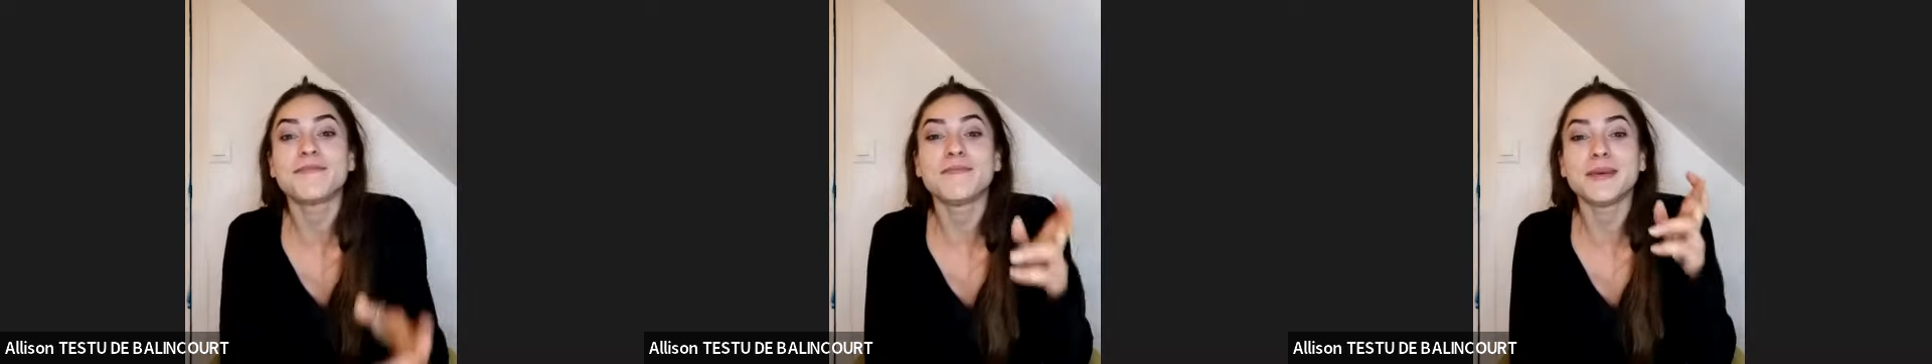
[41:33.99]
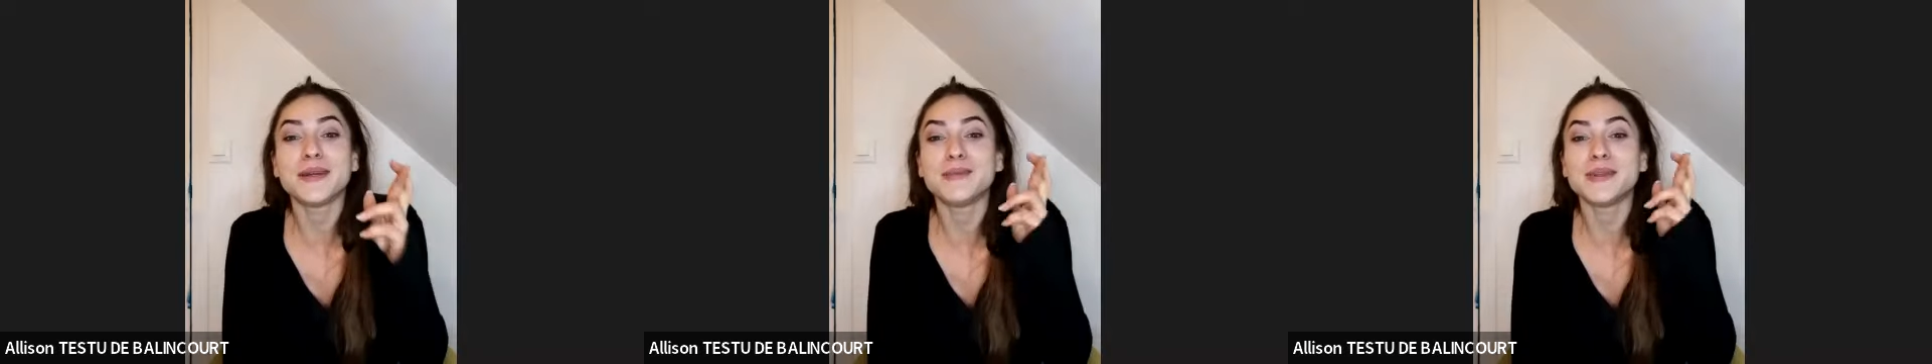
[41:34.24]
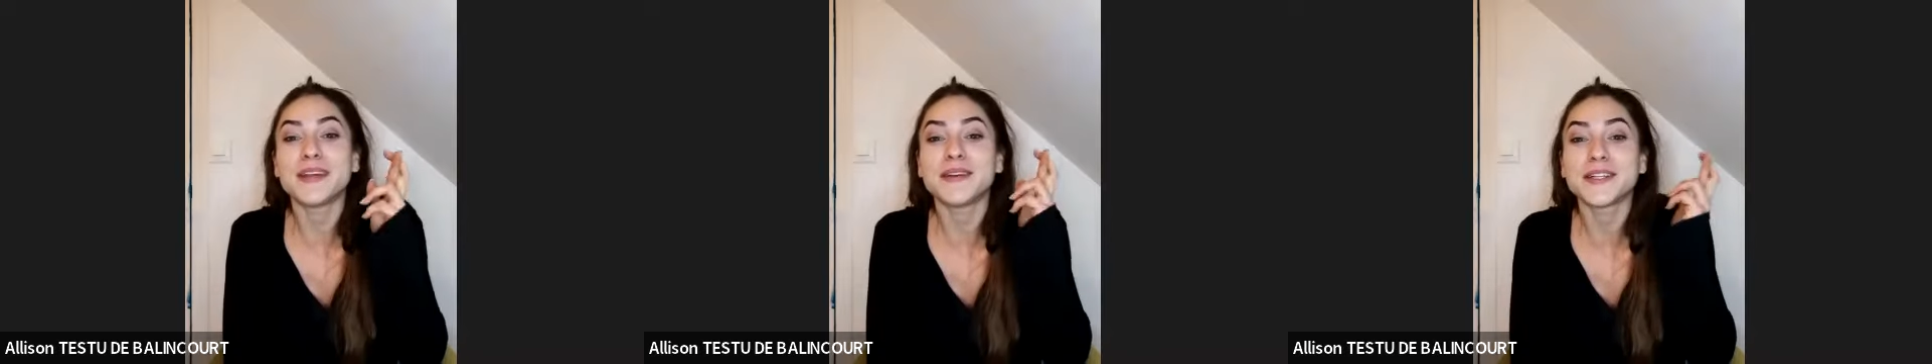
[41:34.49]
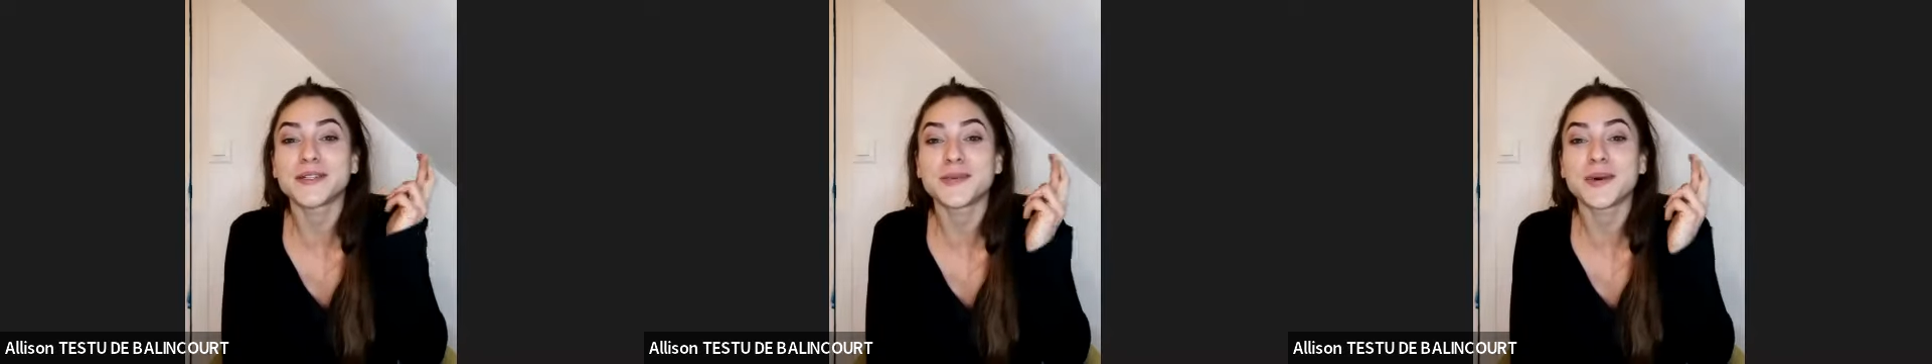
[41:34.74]
maybe there
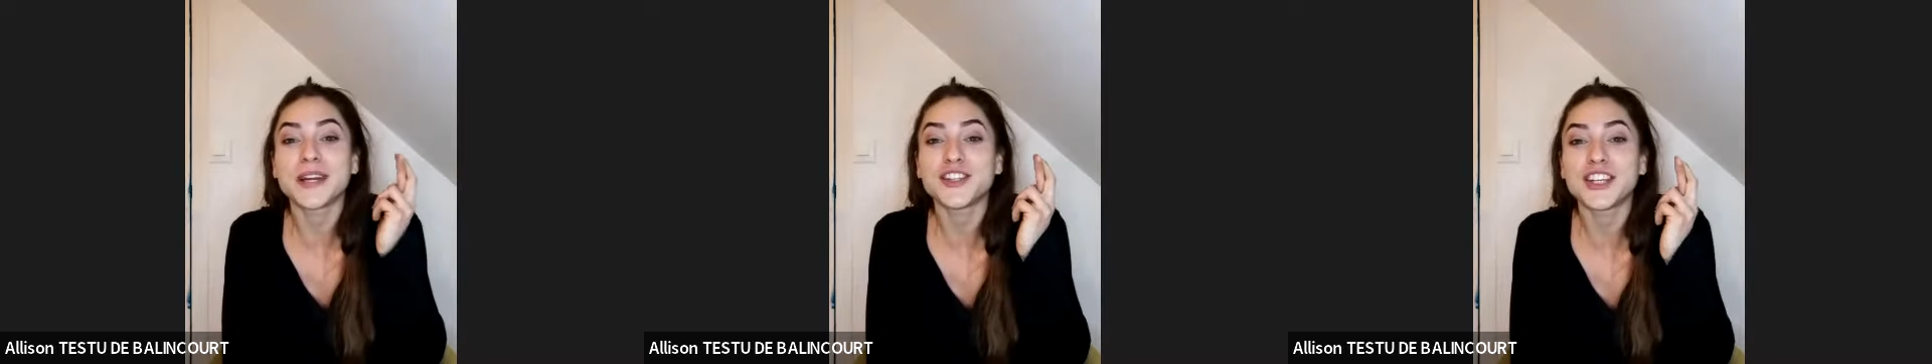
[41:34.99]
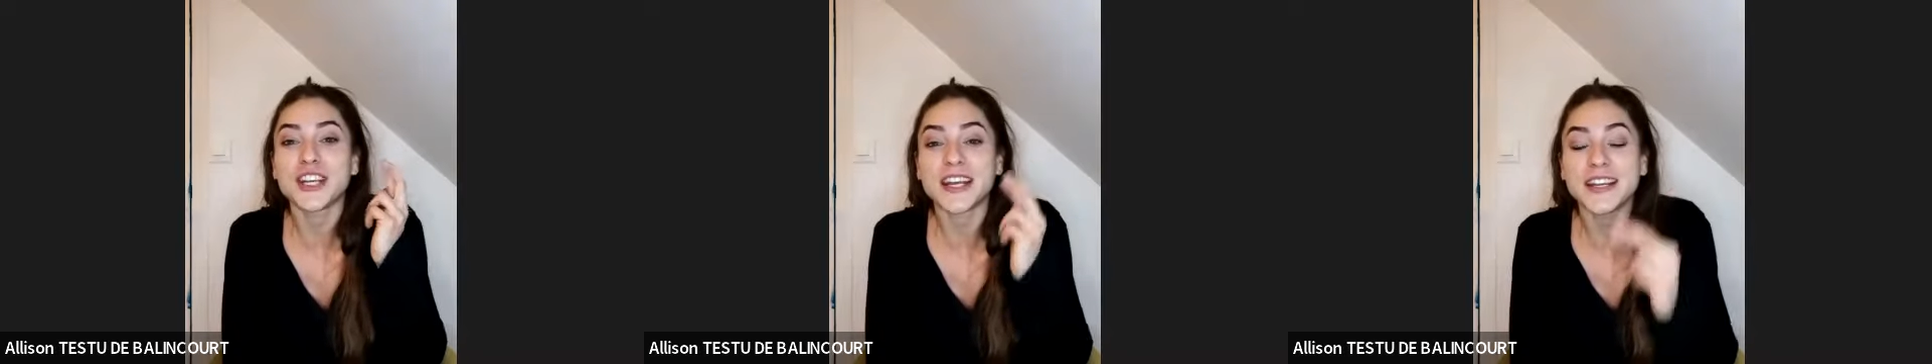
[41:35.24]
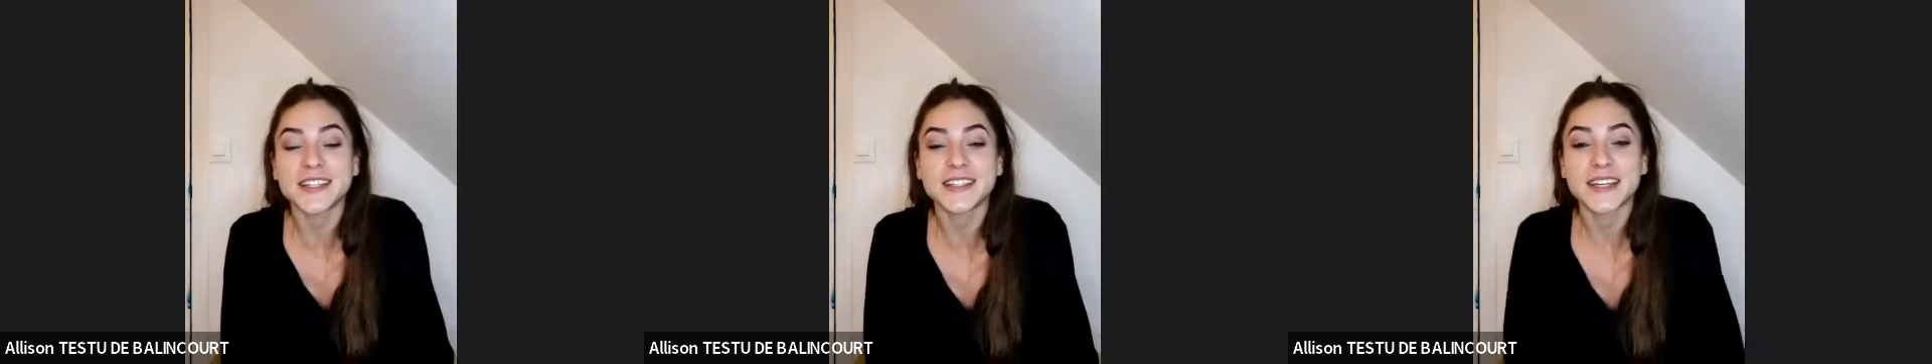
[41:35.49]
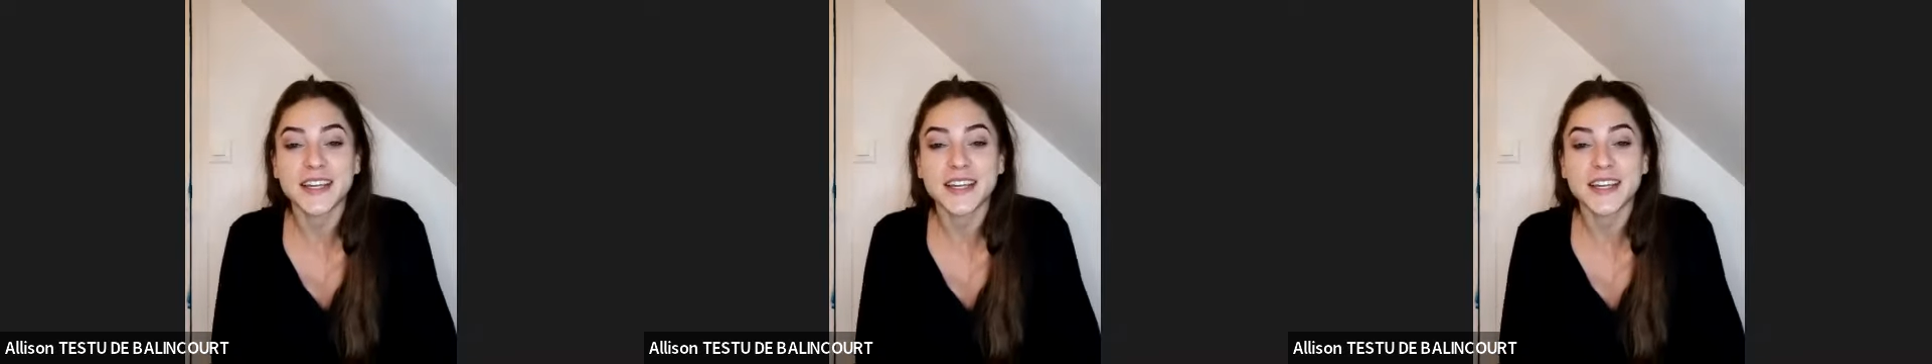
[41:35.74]
is one chance.